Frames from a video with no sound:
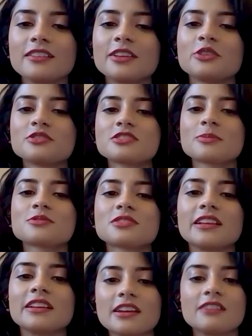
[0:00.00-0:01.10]
Like you're just supposed to
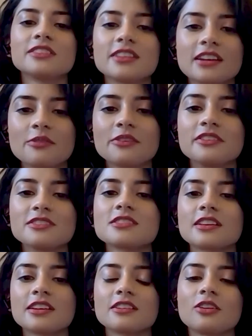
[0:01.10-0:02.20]
like get everything out there and just
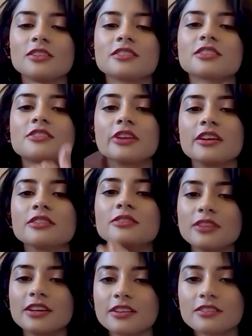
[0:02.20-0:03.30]
like get all the creative
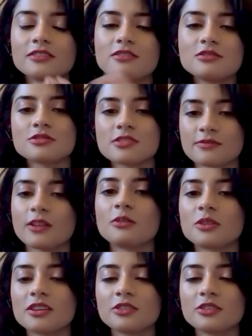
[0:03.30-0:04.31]
like juices flowing.